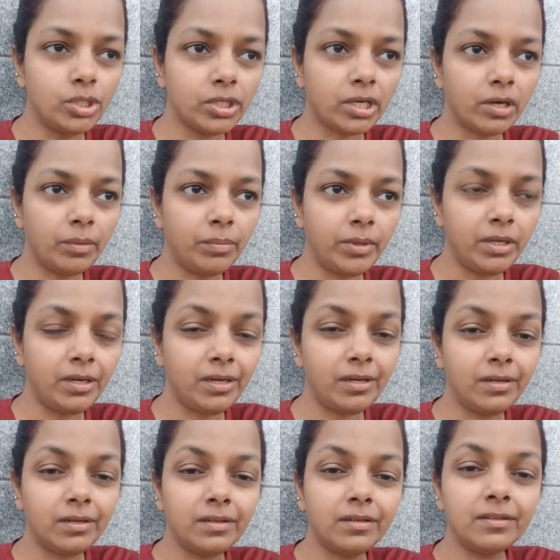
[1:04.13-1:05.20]
in
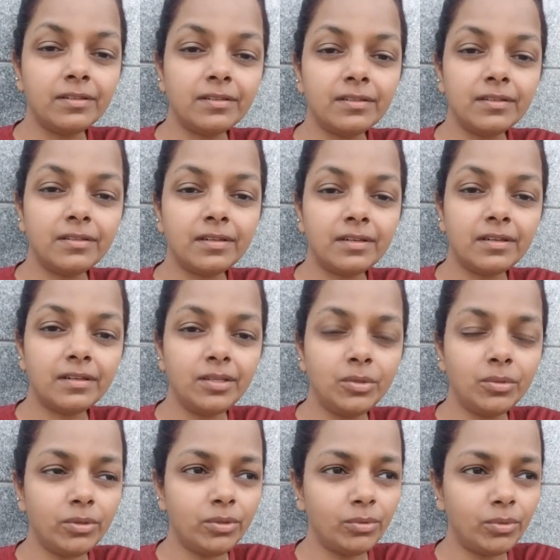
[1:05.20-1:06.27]

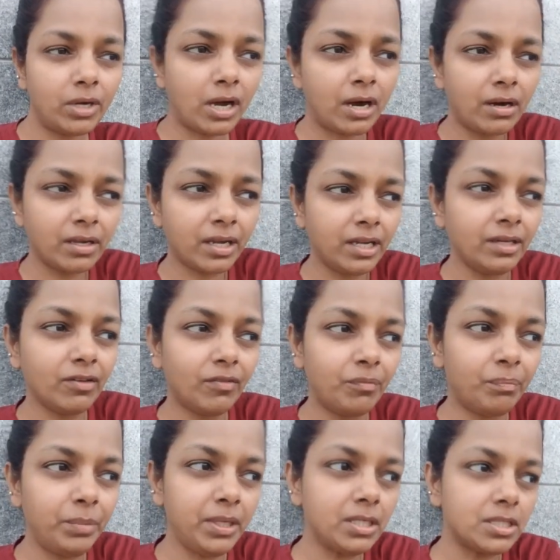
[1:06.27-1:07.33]
you are kind of
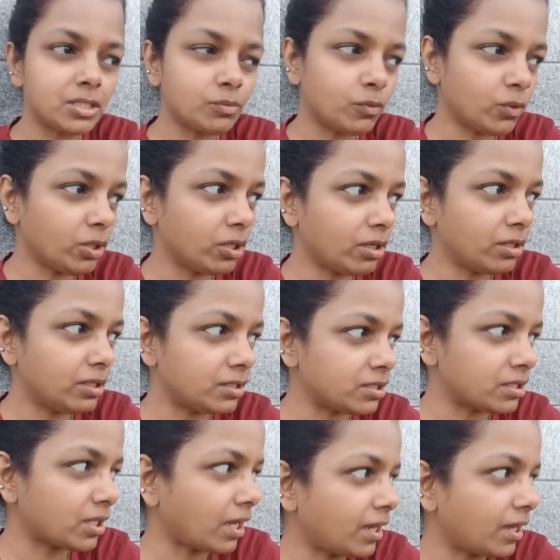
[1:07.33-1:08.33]
peaceful all the time,